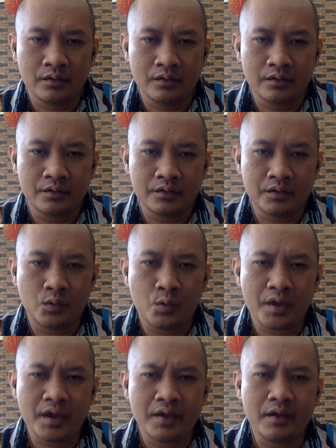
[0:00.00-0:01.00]
The
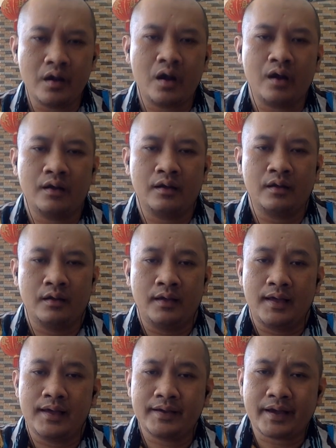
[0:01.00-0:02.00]
way
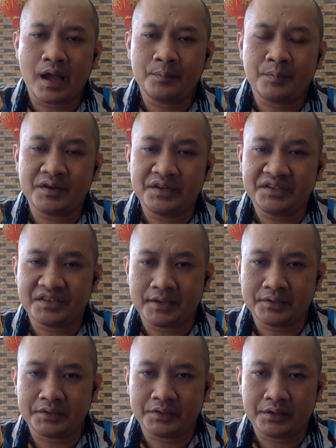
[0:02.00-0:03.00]
a company's
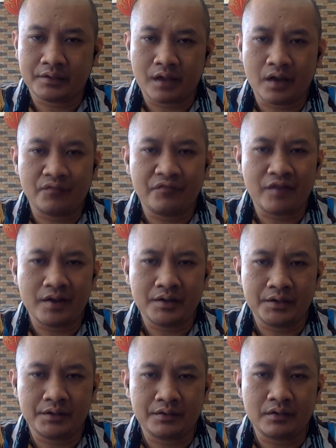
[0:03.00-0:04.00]
assets are
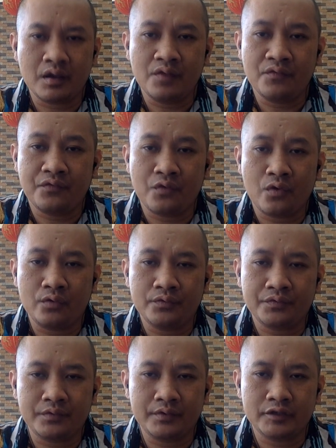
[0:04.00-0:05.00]
funded
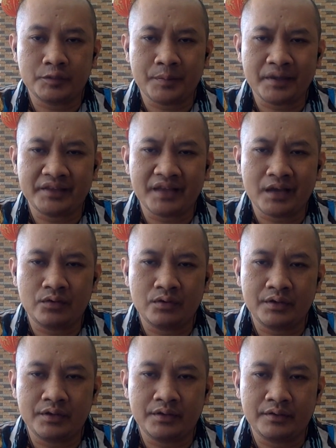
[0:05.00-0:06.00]
involves
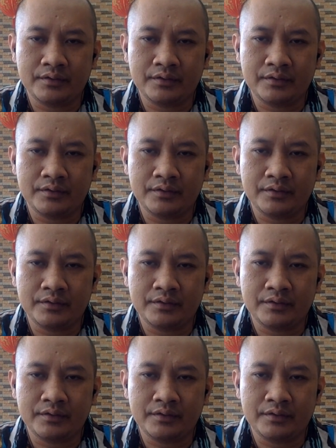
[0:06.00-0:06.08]
speculating